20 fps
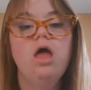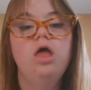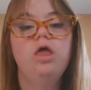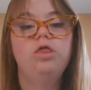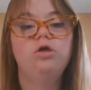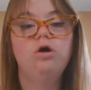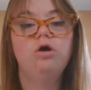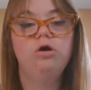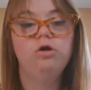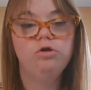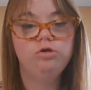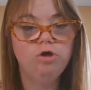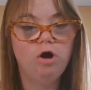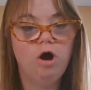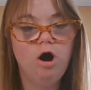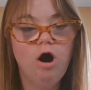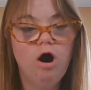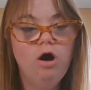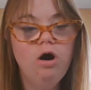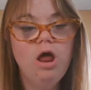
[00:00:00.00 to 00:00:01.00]
It's called
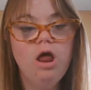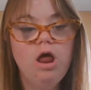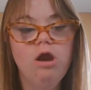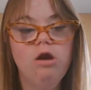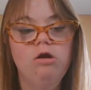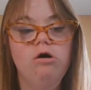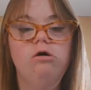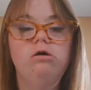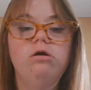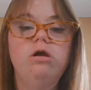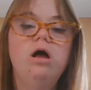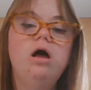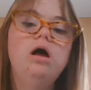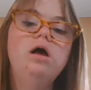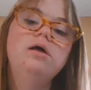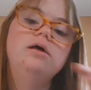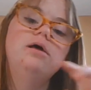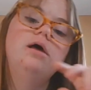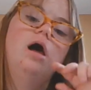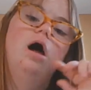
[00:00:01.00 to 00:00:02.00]
Dhar and Laura.
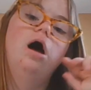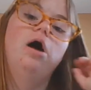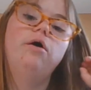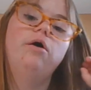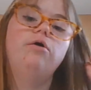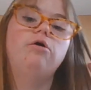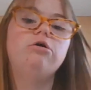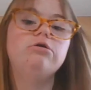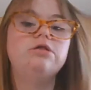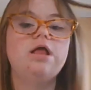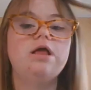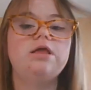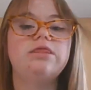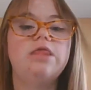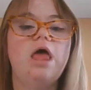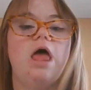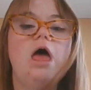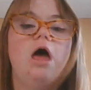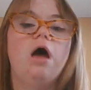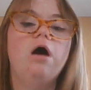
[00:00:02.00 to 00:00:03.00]
Uncle, check
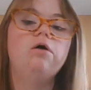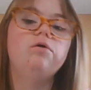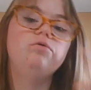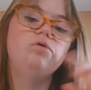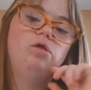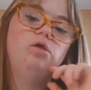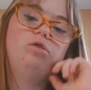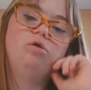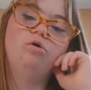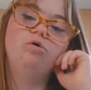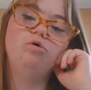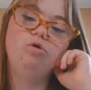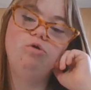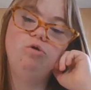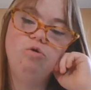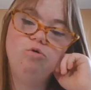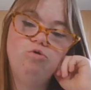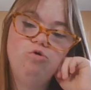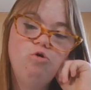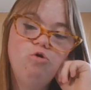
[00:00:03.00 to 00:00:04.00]
that out. It's on
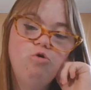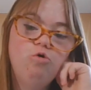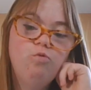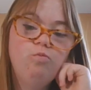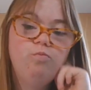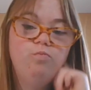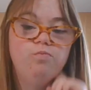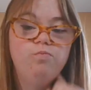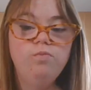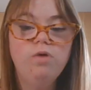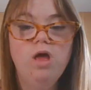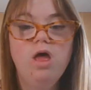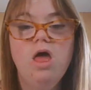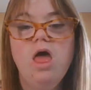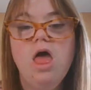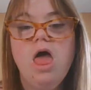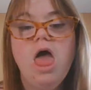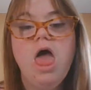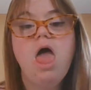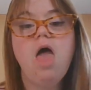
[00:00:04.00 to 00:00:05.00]
YouTube
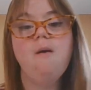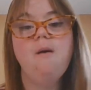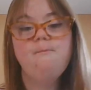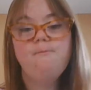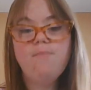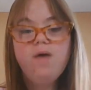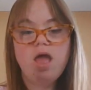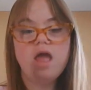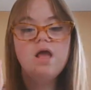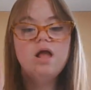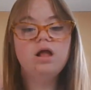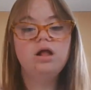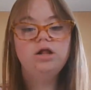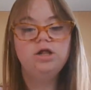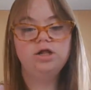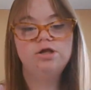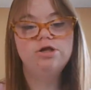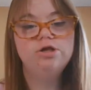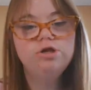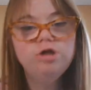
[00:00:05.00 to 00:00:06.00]
and make
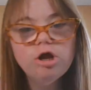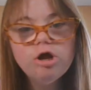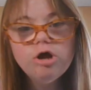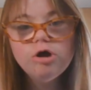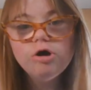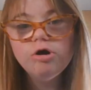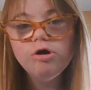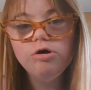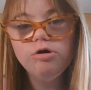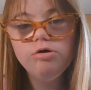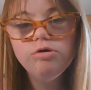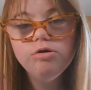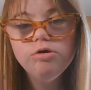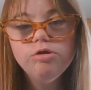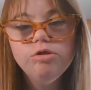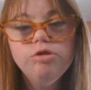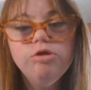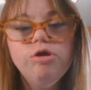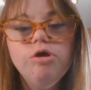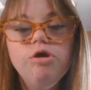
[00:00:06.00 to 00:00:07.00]
sure
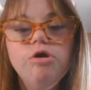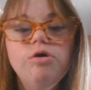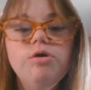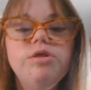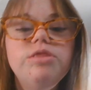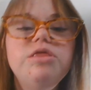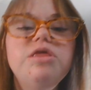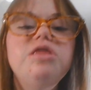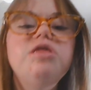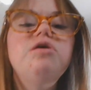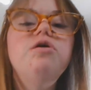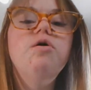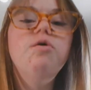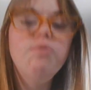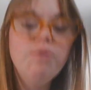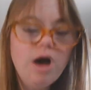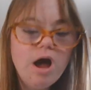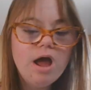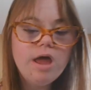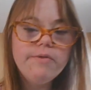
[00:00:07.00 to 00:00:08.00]
you
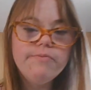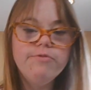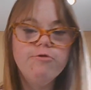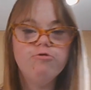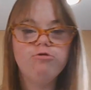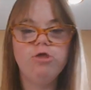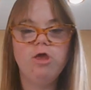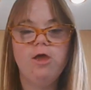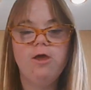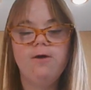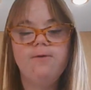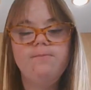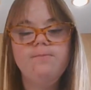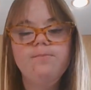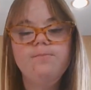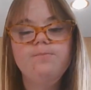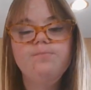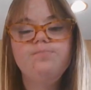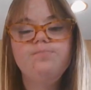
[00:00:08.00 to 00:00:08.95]
subscribe to them